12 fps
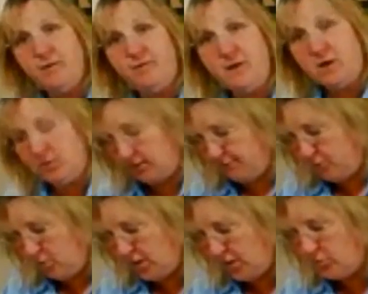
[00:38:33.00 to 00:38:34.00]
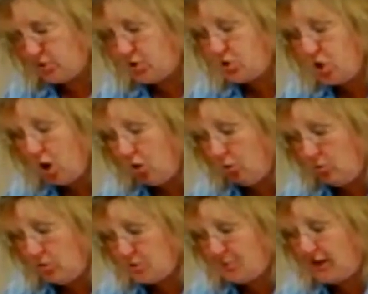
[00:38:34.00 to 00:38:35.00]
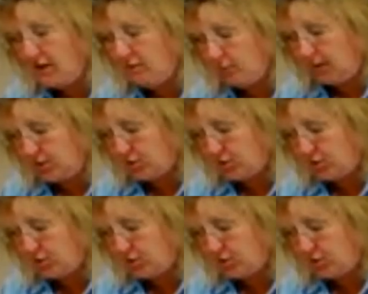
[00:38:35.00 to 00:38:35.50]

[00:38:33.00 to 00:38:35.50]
the figuring for you. So, speaking of